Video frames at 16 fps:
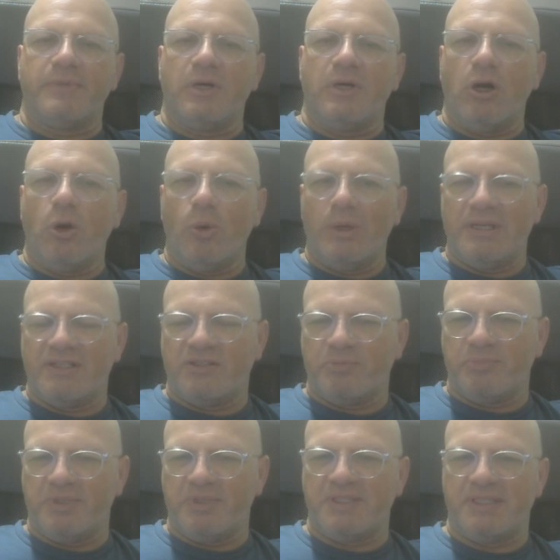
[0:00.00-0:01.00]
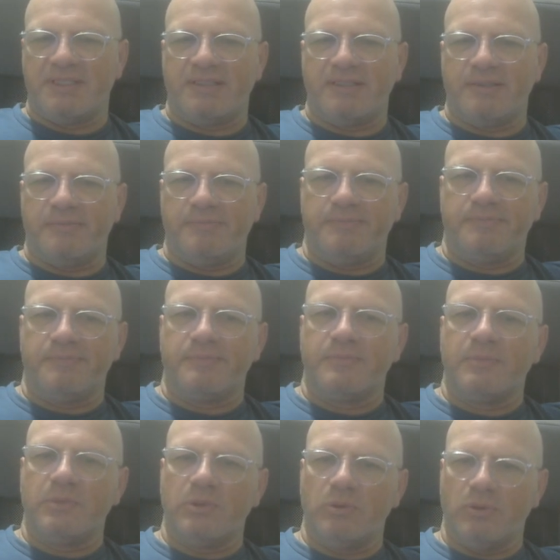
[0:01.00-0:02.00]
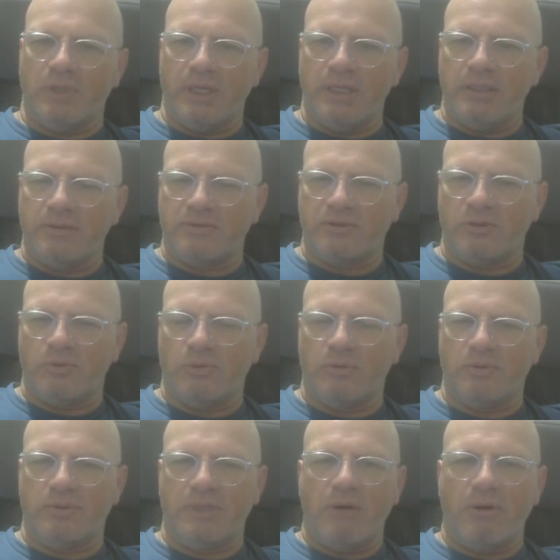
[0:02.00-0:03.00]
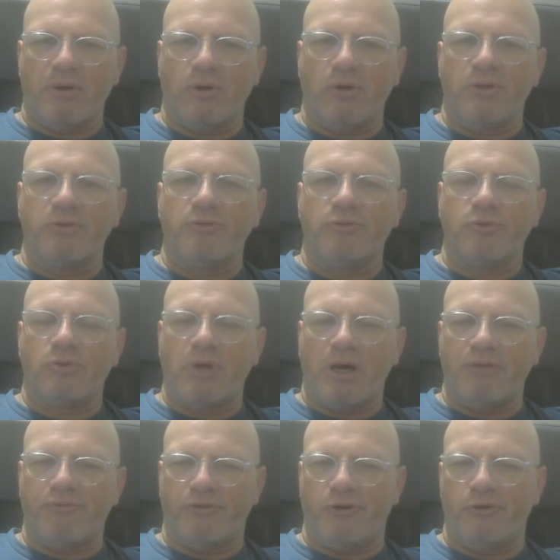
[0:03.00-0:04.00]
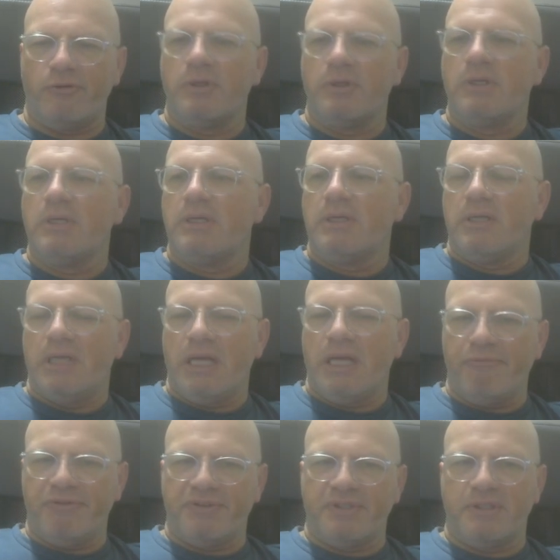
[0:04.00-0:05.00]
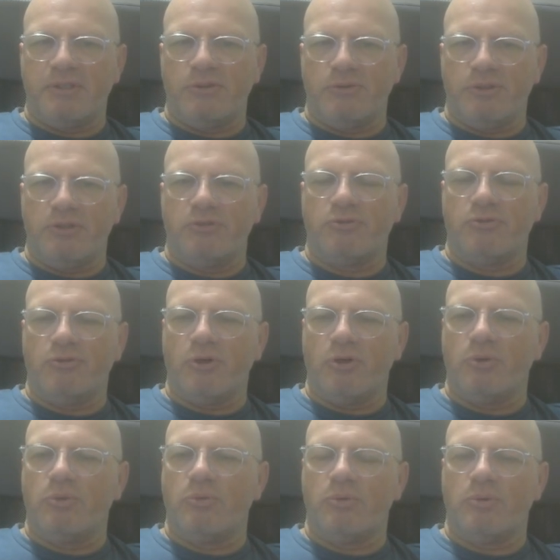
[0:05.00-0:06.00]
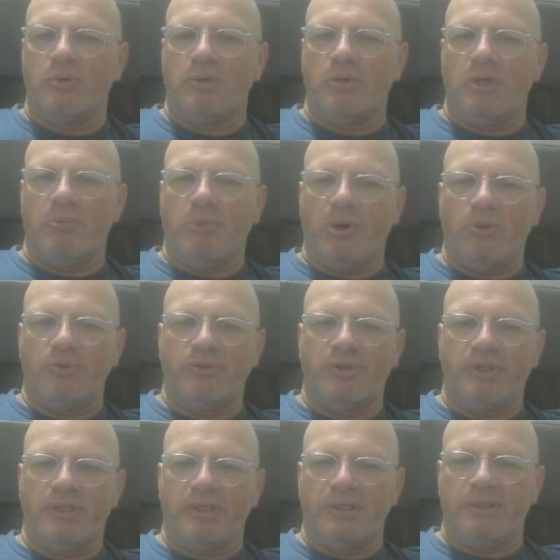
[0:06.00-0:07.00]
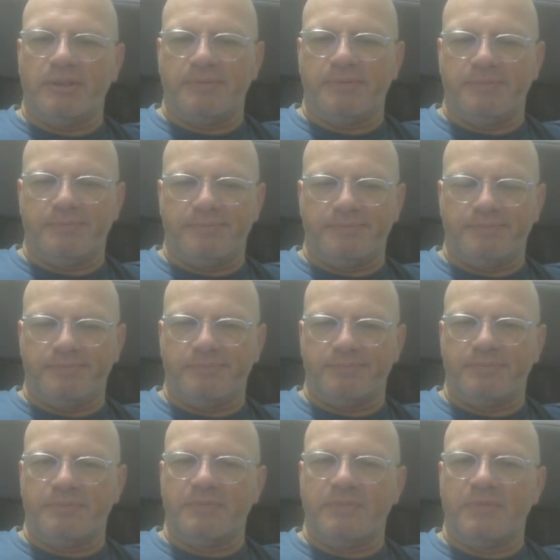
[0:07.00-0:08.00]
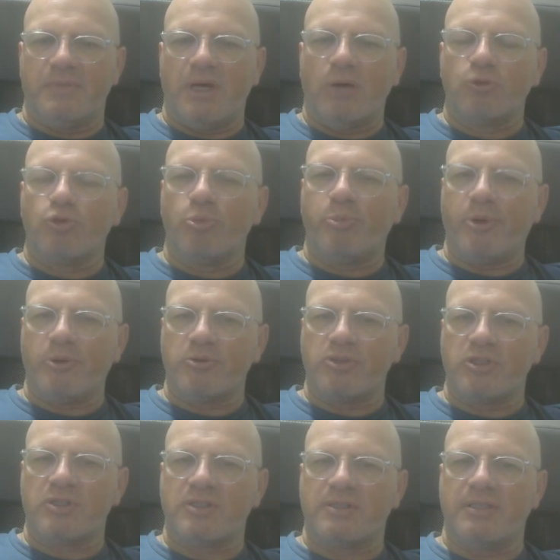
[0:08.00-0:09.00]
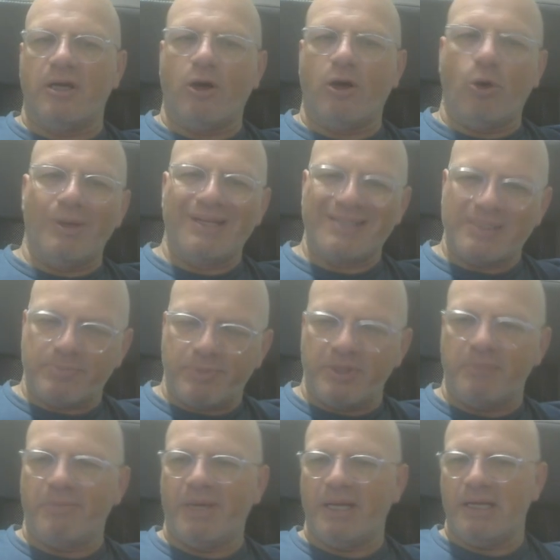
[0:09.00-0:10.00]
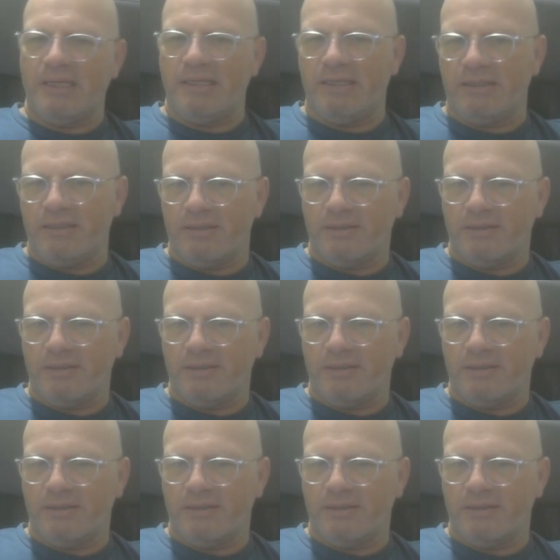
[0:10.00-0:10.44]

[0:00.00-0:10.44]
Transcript: OLSP system. Okay, so now I'm going to cover everything you need to know about how to purchase the OLSP Mega Link.